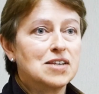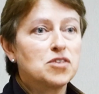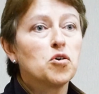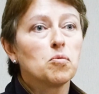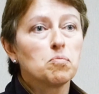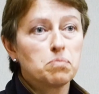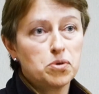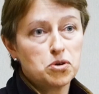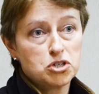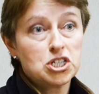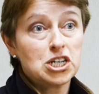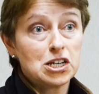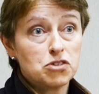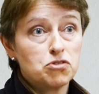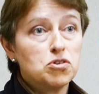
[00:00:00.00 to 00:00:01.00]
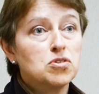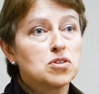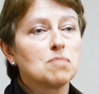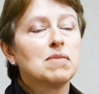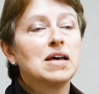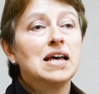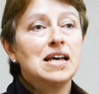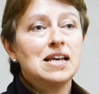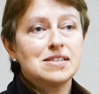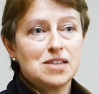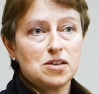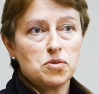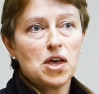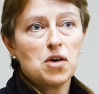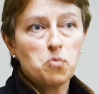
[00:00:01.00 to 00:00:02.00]
they're not pushing through them.
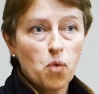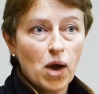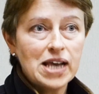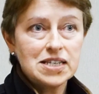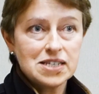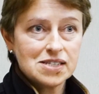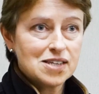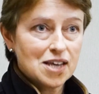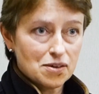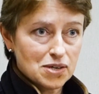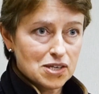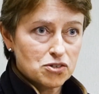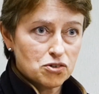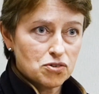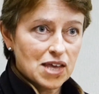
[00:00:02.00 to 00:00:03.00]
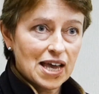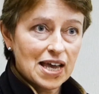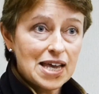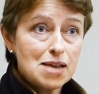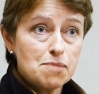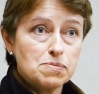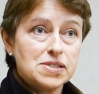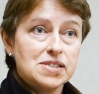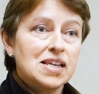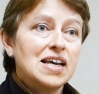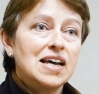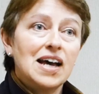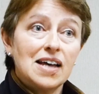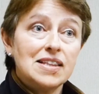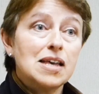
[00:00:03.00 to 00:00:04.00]
So their weight is going through their hips
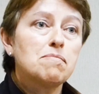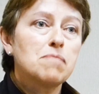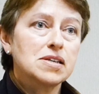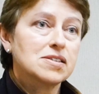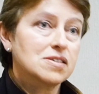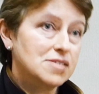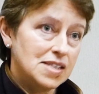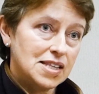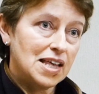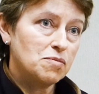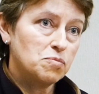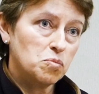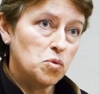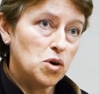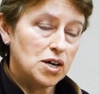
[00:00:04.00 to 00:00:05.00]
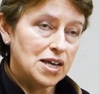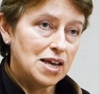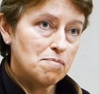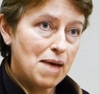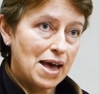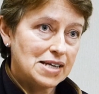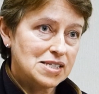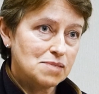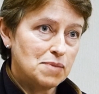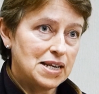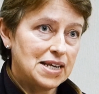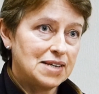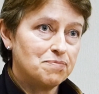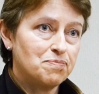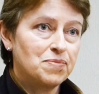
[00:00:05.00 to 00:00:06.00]
and their muscles are then working
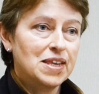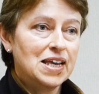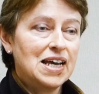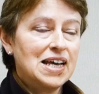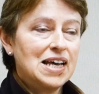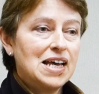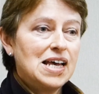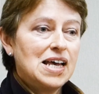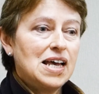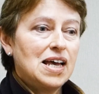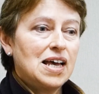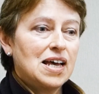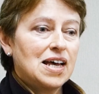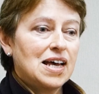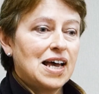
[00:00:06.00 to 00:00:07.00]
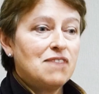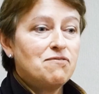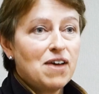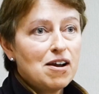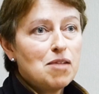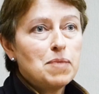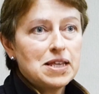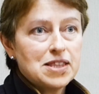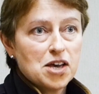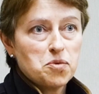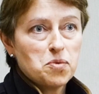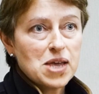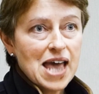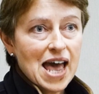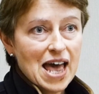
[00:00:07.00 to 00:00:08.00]
maximally. Invariably though,
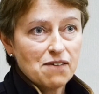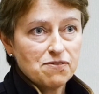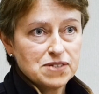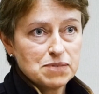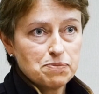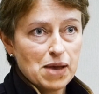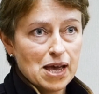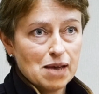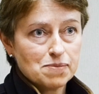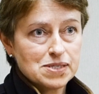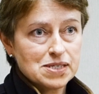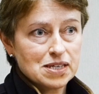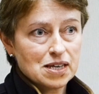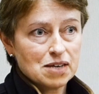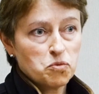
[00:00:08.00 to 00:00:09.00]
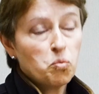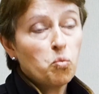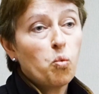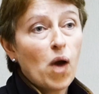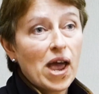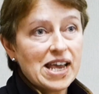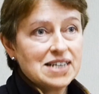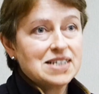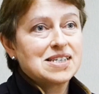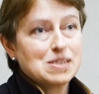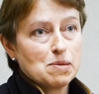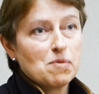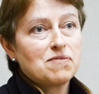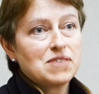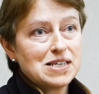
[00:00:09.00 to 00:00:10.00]
we have to perhaps weight
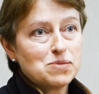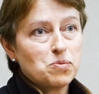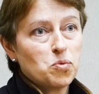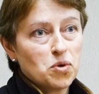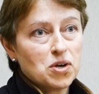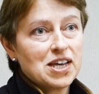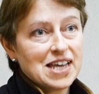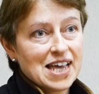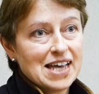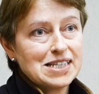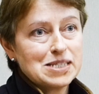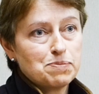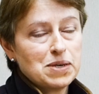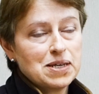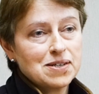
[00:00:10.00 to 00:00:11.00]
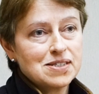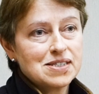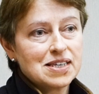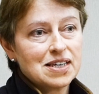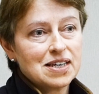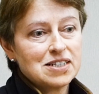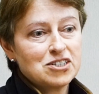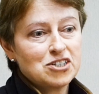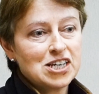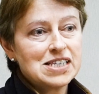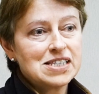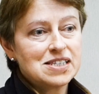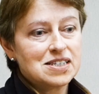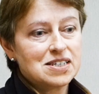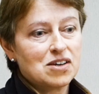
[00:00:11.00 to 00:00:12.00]
some of these walking aids because
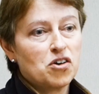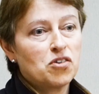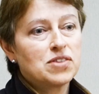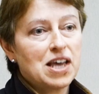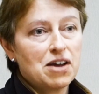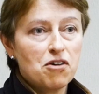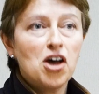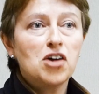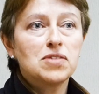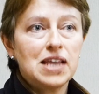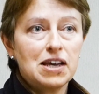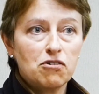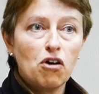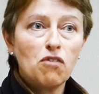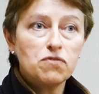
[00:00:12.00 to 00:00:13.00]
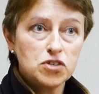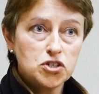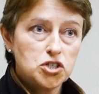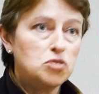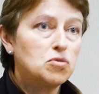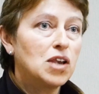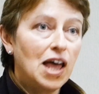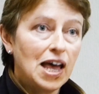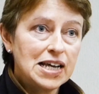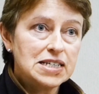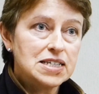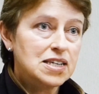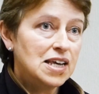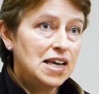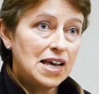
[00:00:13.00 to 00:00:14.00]
just on their own, they're often too
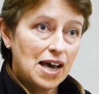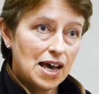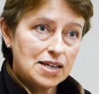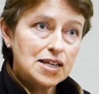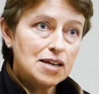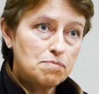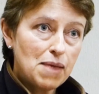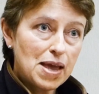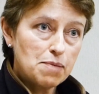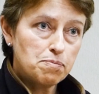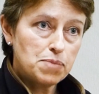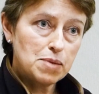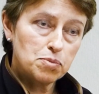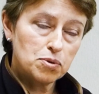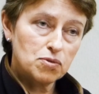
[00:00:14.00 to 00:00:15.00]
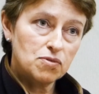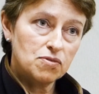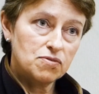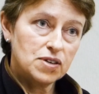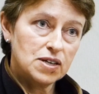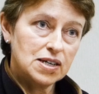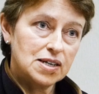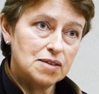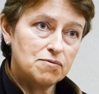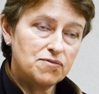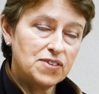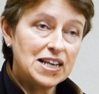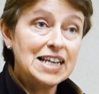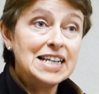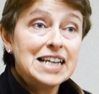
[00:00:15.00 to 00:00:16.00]
light and can make people uh,
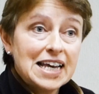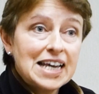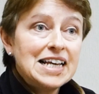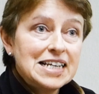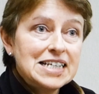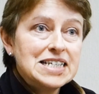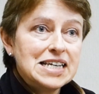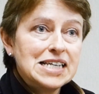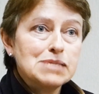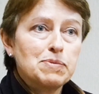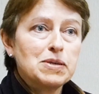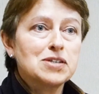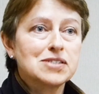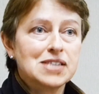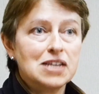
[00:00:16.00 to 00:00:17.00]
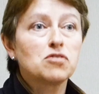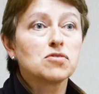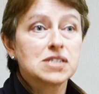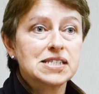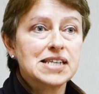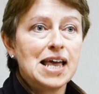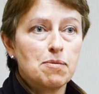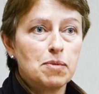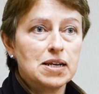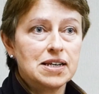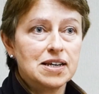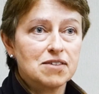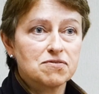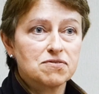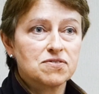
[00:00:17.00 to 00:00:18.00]
feel ill at ease because they're not stable
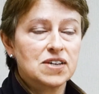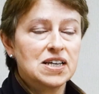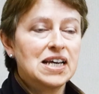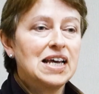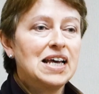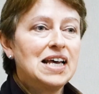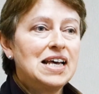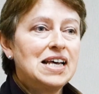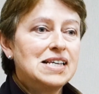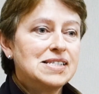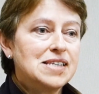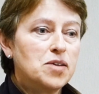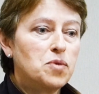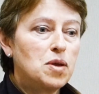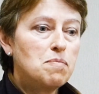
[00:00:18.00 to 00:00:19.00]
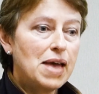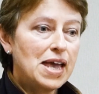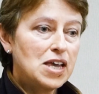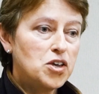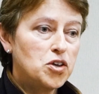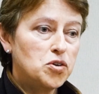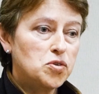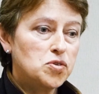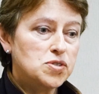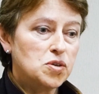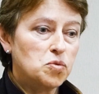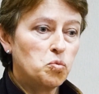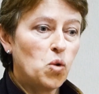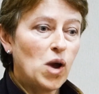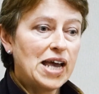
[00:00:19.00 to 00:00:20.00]
enough. So we may
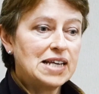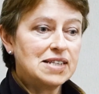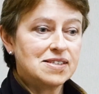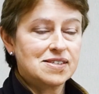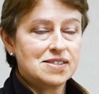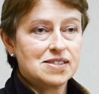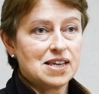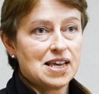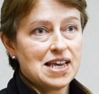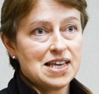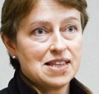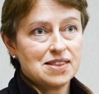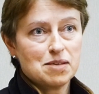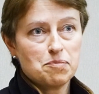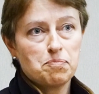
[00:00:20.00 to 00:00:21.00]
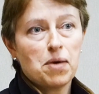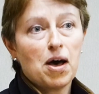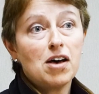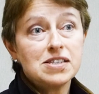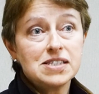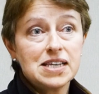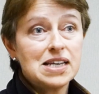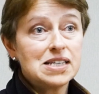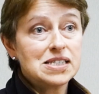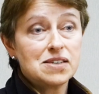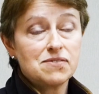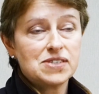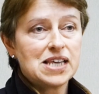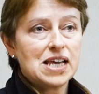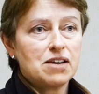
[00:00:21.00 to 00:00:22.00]
use weights in the baskets
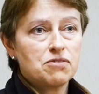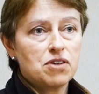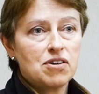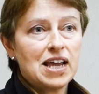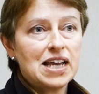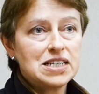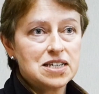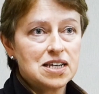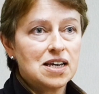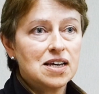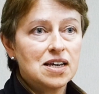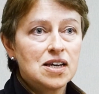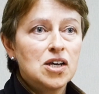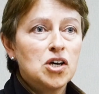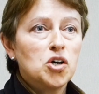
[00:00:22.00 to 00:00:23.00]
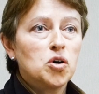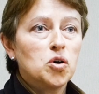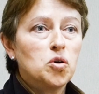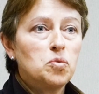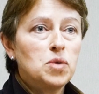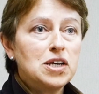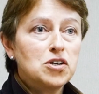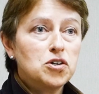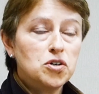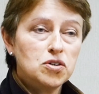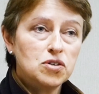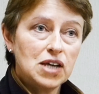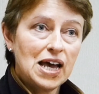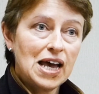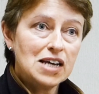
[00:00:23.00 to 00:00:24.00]
of, say, a rollator, or we
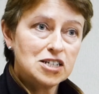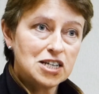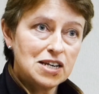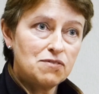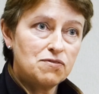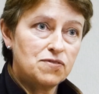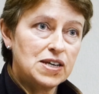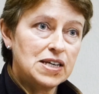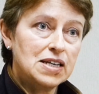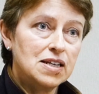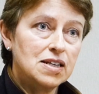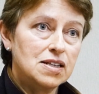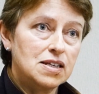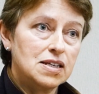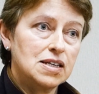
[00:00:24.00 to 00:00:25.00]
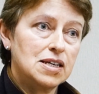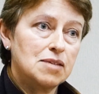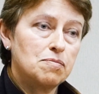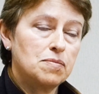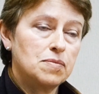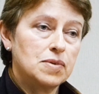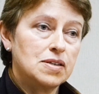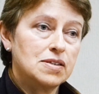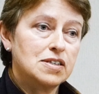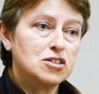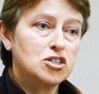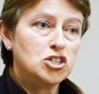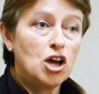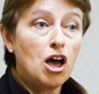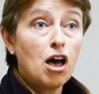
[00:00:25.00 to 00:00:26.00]
could actually fill um, the
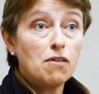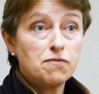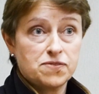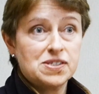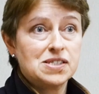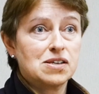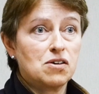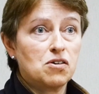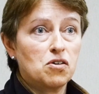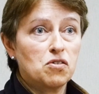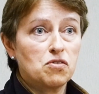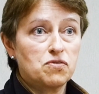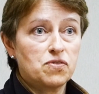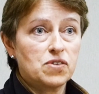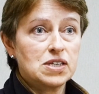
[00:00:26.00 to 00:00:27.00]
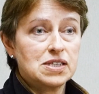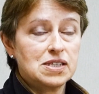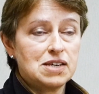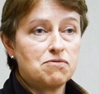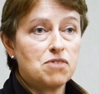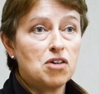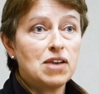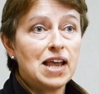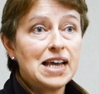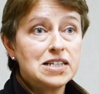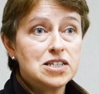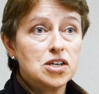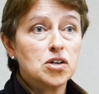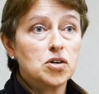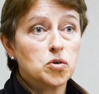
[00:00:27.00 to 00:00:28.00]
shafts of the
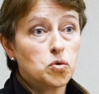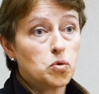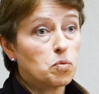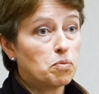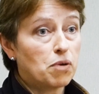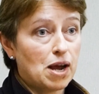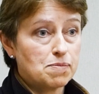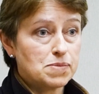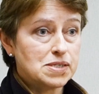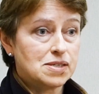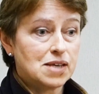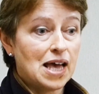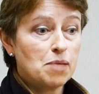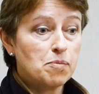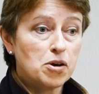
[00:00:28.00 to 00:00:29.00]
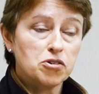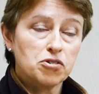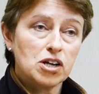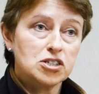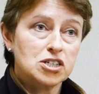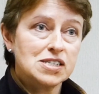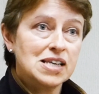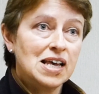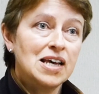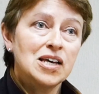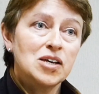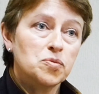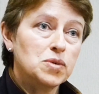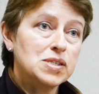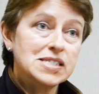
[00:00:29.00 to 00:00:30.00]
rollator or perhaps elbow crutches
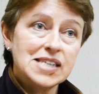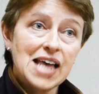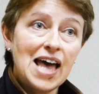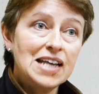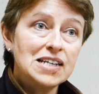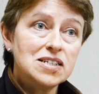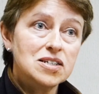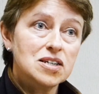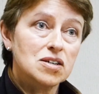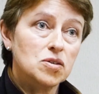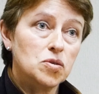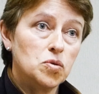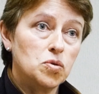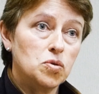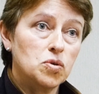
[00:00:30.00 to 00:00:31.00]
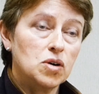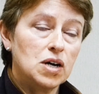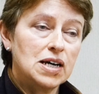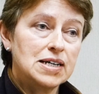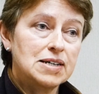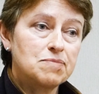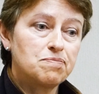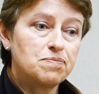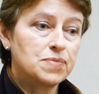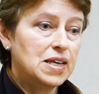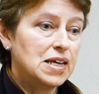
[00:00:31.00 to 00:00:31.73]
with sand or um,